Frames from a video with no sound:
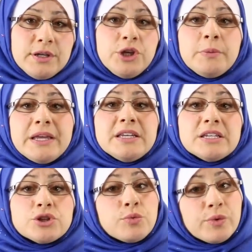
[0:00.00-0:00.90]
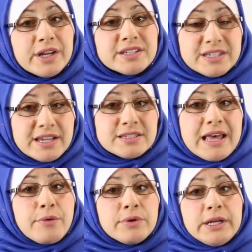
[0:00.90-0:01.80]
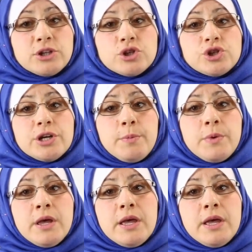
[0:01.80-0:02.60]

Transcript: You may need to reassess that relationship